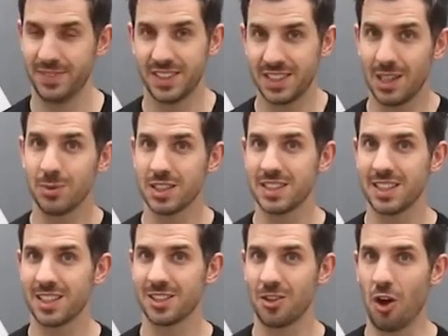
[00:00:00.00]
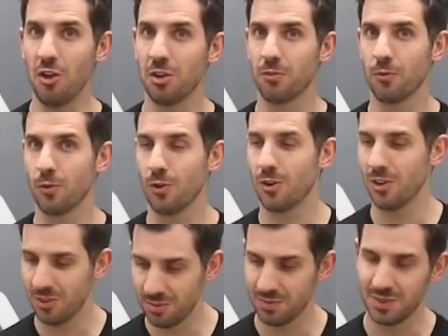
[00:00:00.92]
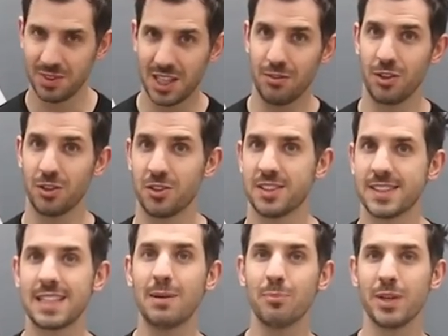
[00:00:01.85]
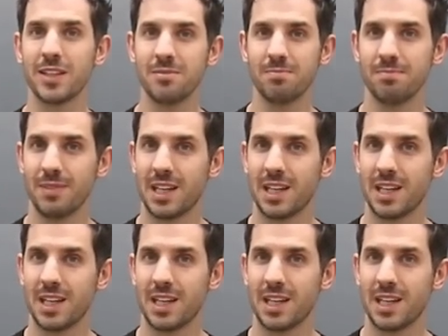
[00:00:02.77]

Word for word: It's time to stick this on the floor, give it a good stamping,